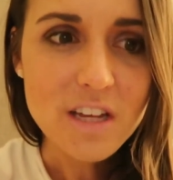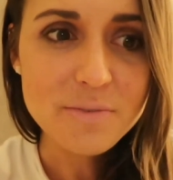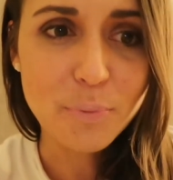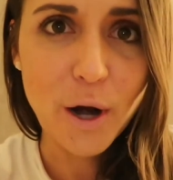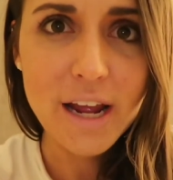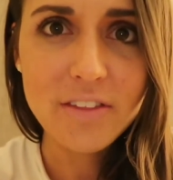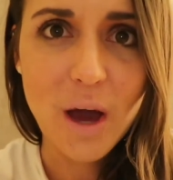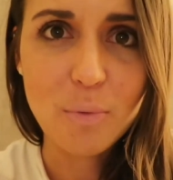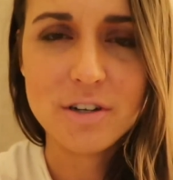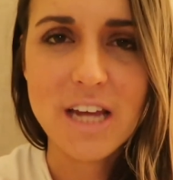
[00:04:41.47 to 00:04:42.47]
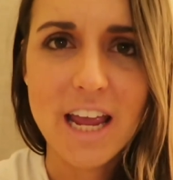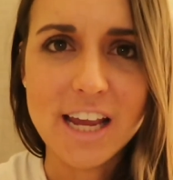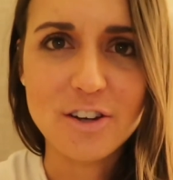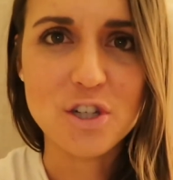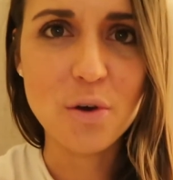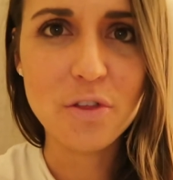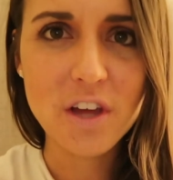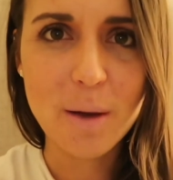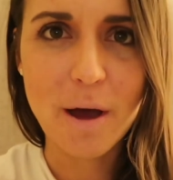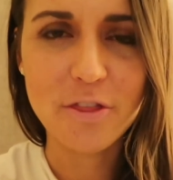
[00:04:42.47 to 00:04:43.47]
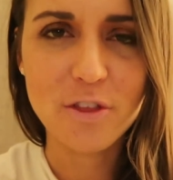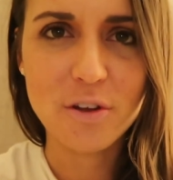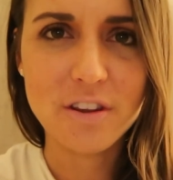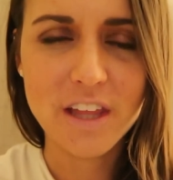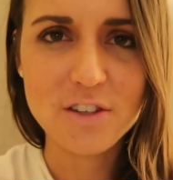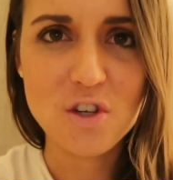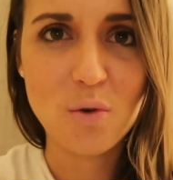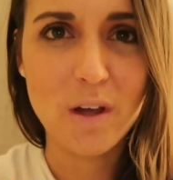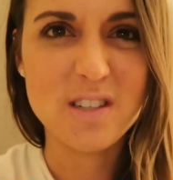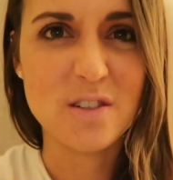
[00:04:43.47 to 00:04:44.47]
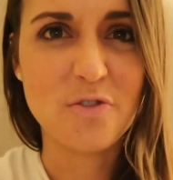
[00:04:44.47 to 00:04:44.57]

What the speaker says: break that we're taking to think about things in new ways is